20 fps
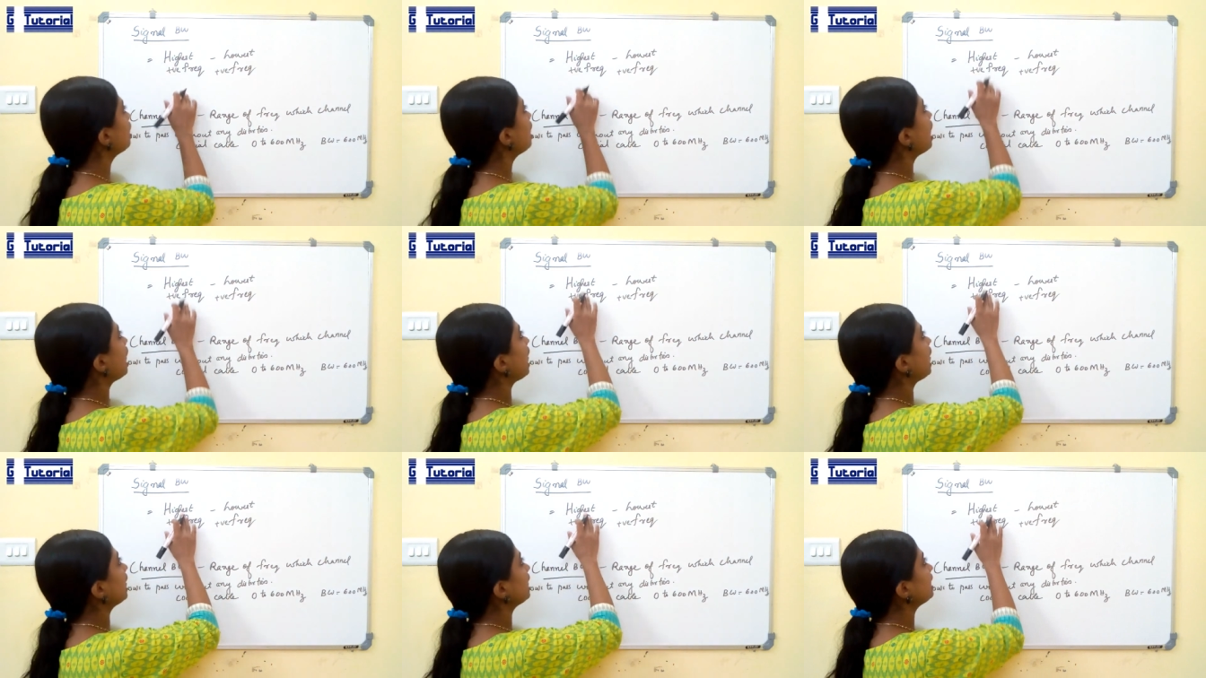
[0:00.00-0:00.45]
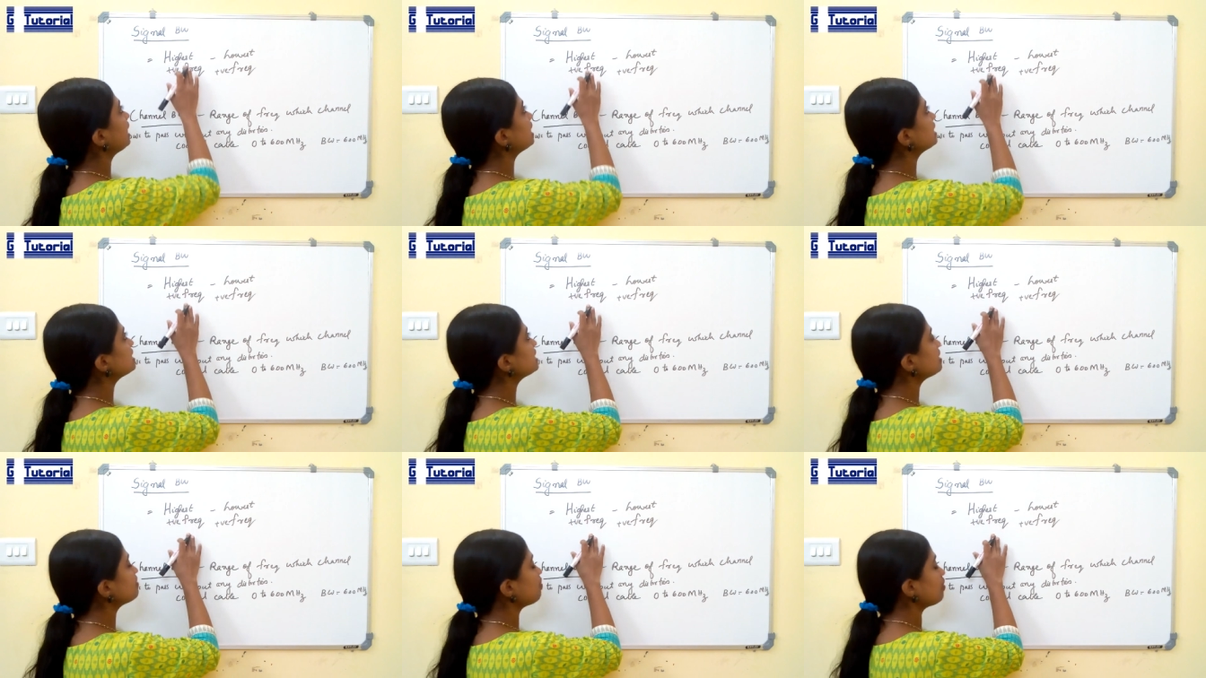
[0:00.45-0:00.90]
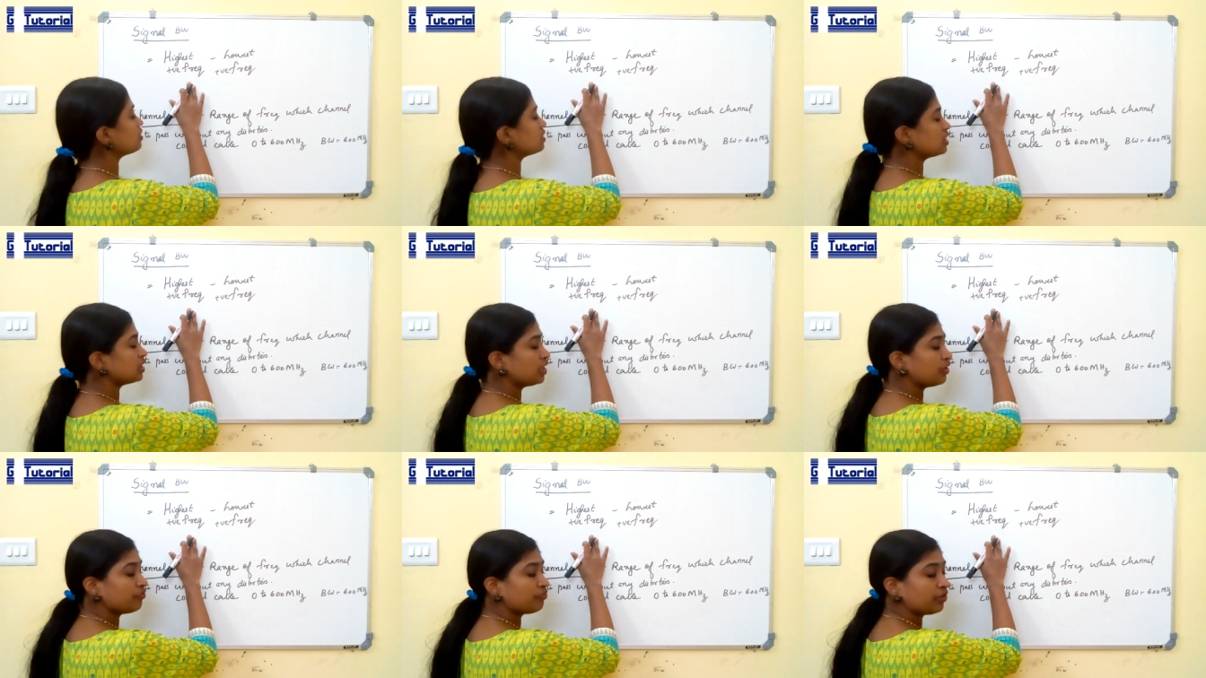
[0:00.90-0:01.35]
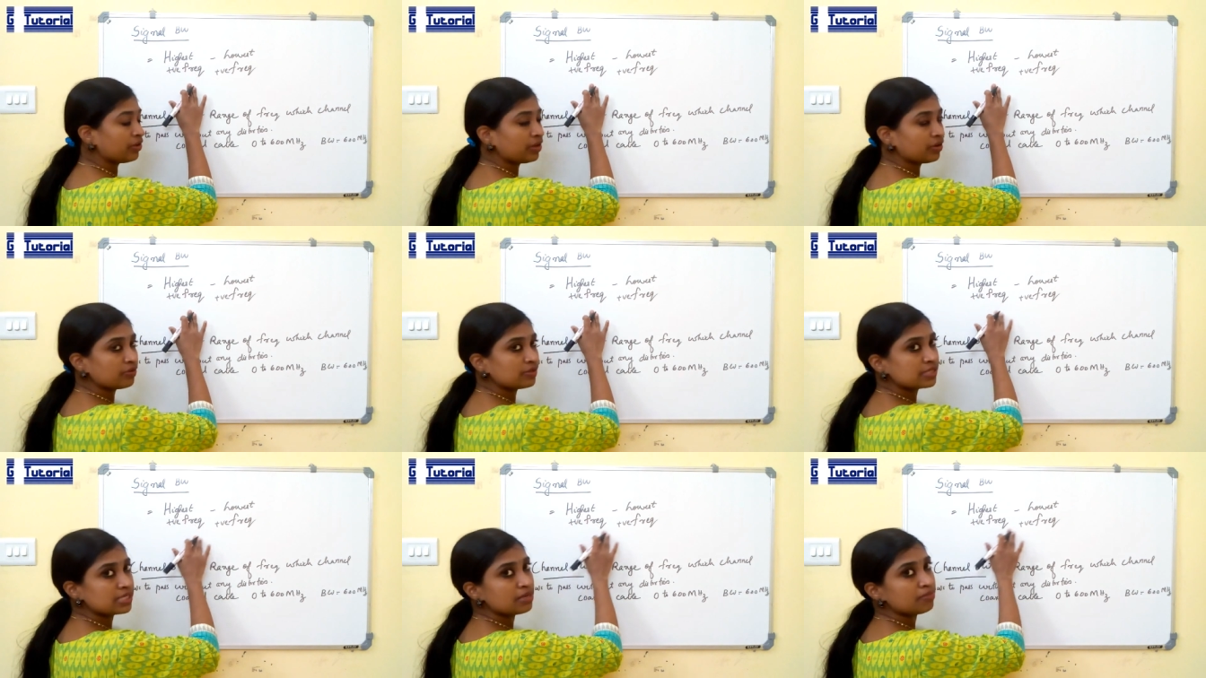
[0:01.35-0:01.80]
highest positive
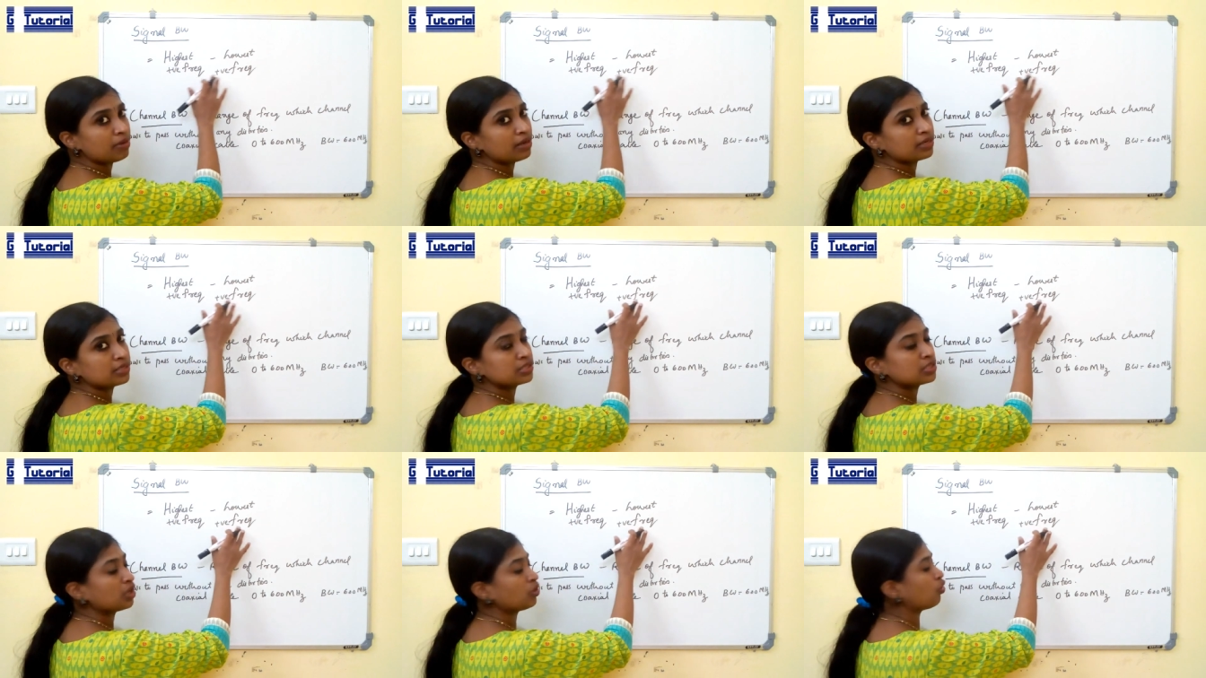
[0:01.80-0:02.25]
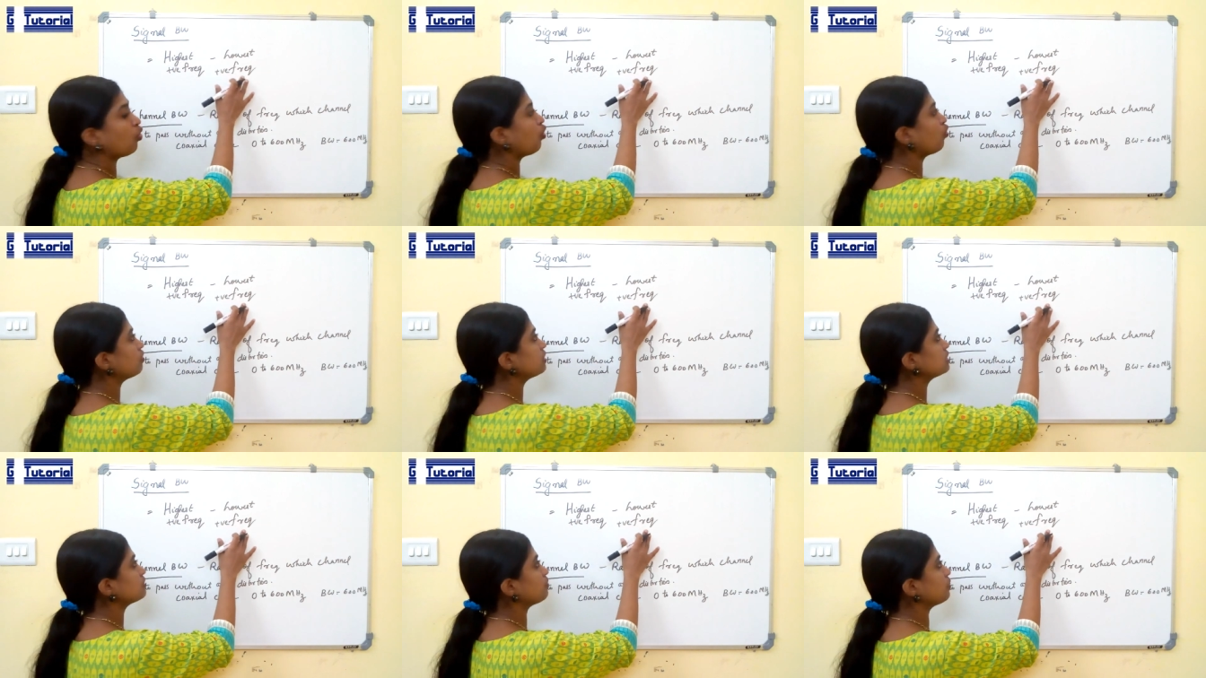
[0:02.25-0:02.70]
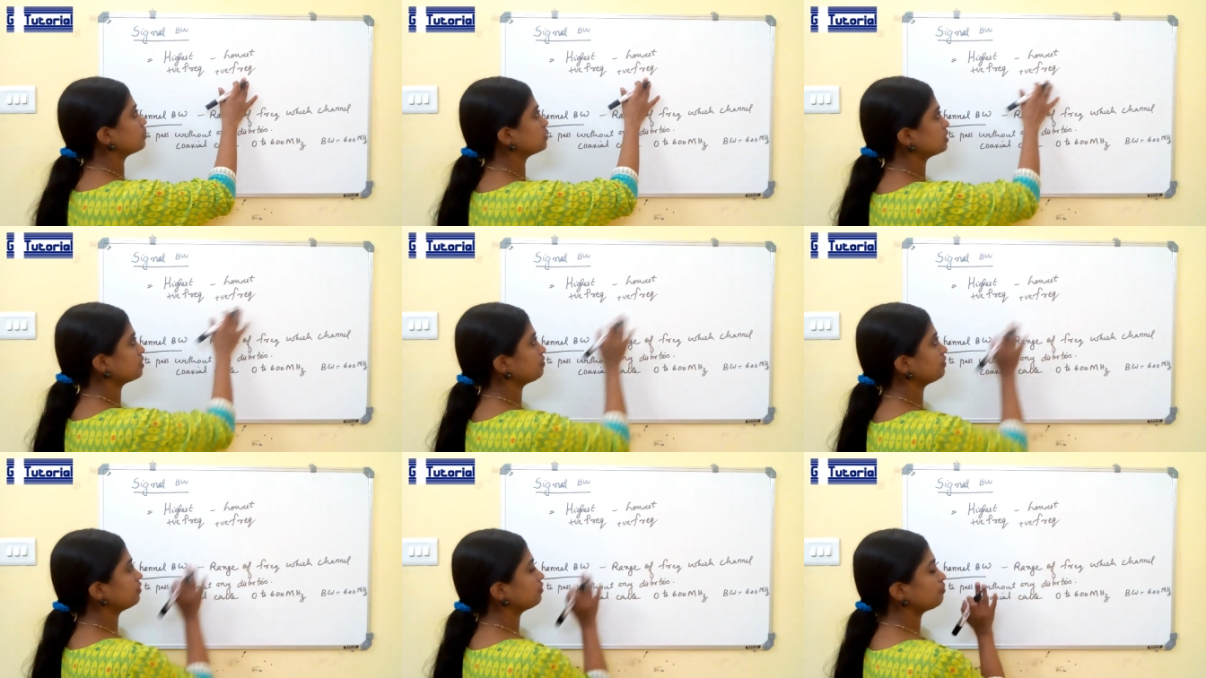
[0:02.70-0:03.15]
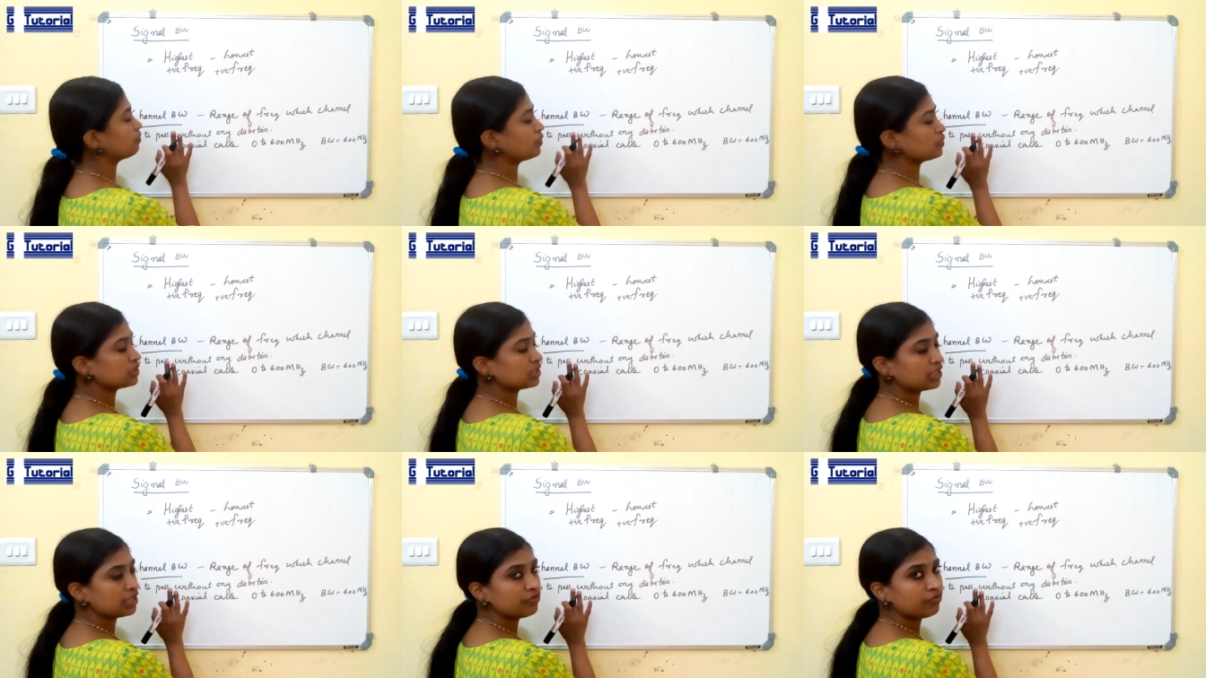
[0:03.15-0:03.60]
frequency minus lowest
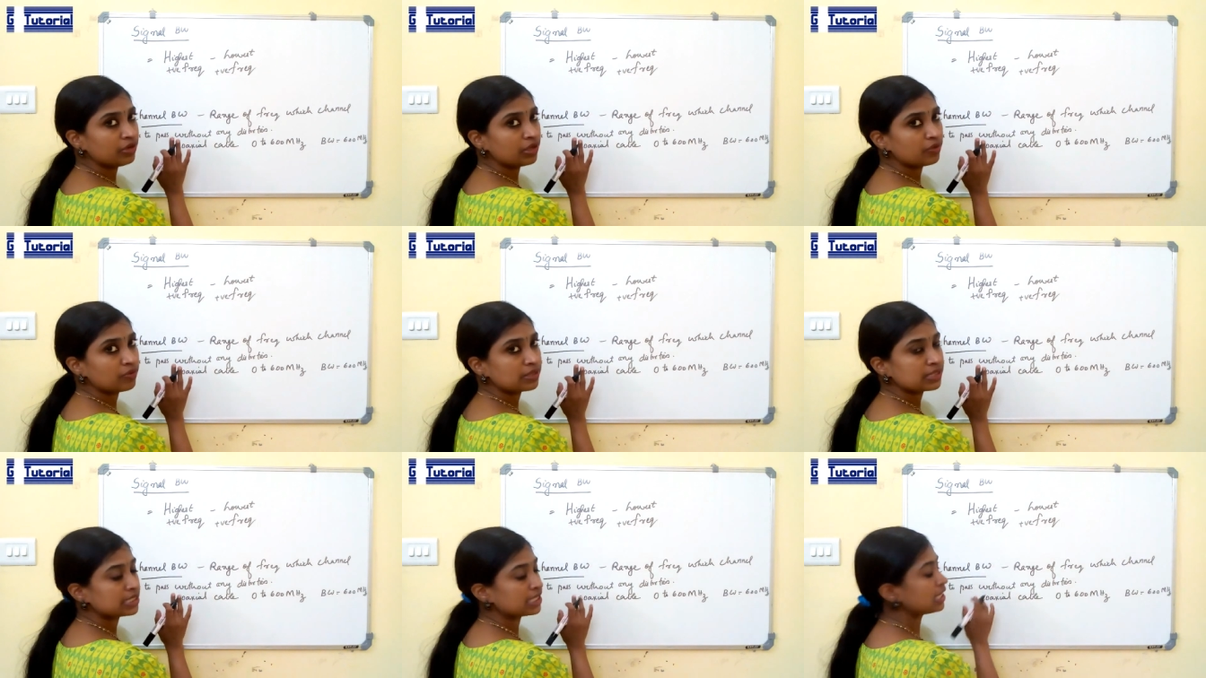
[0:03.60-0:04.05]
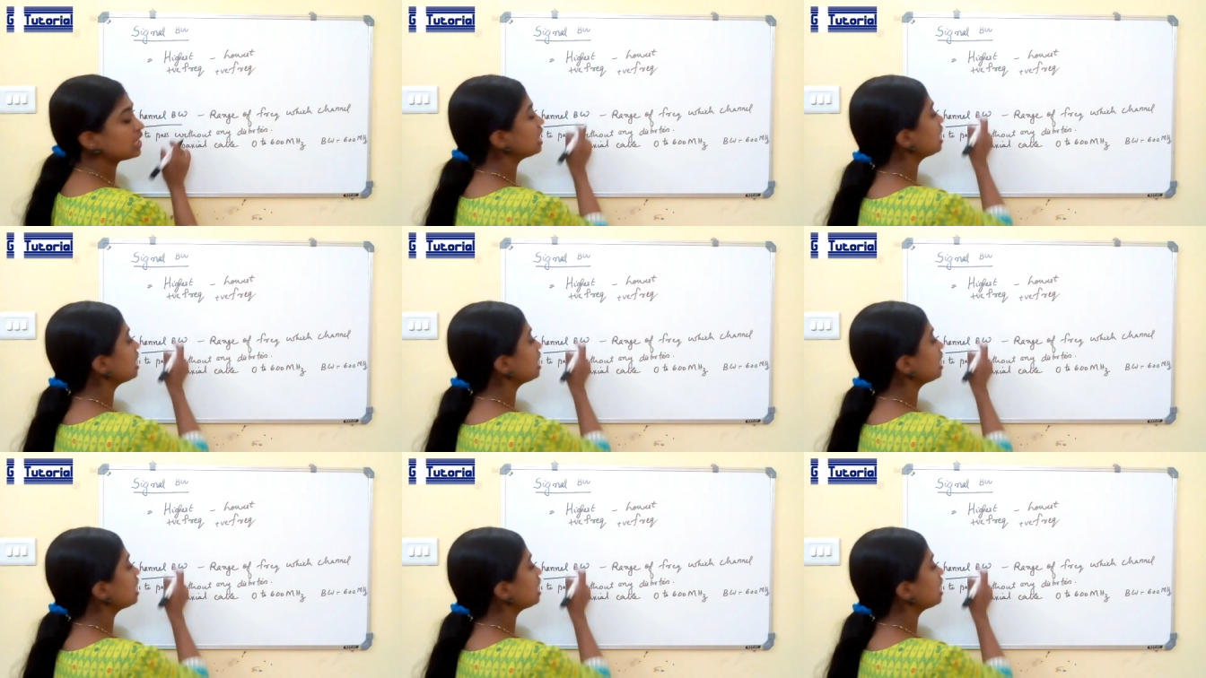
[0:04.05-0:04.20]
positive frequency.